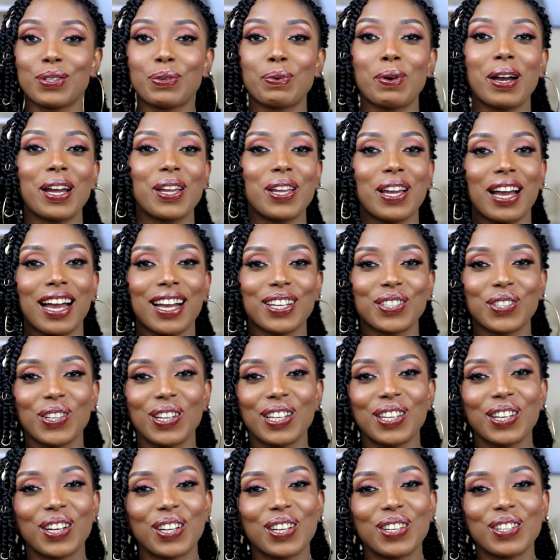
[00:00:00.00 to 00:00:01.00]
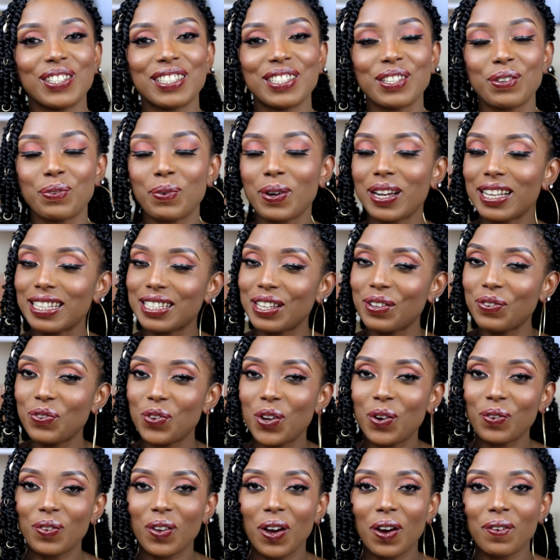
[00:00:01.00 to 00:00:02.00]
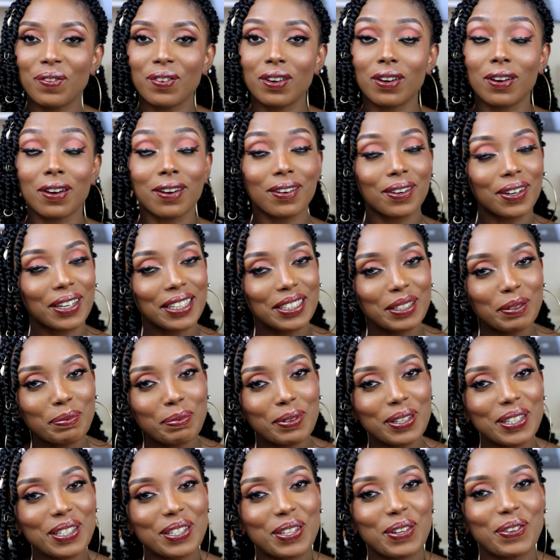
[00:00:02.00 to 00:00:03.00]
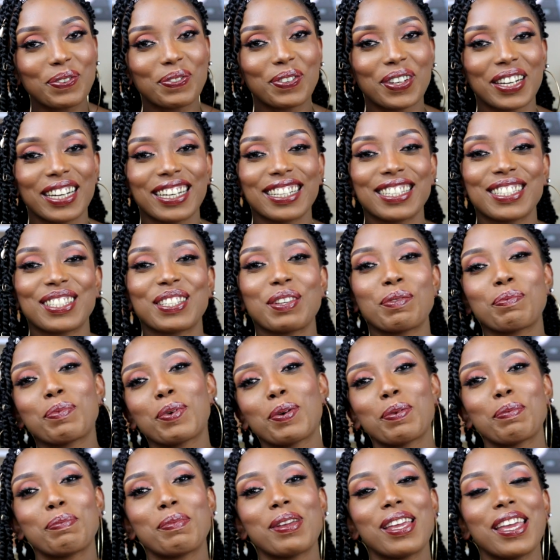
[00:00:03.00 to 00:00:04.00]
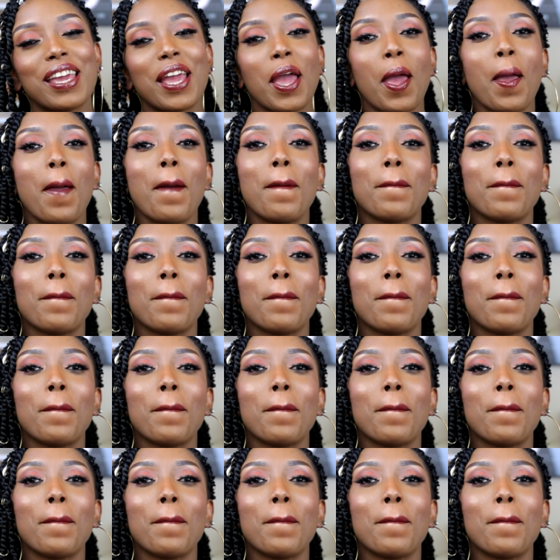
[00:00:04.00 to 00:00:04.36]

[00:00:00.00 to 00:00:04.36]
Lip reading: why you're actually not losing weight. If you've not already, please don't forget to support me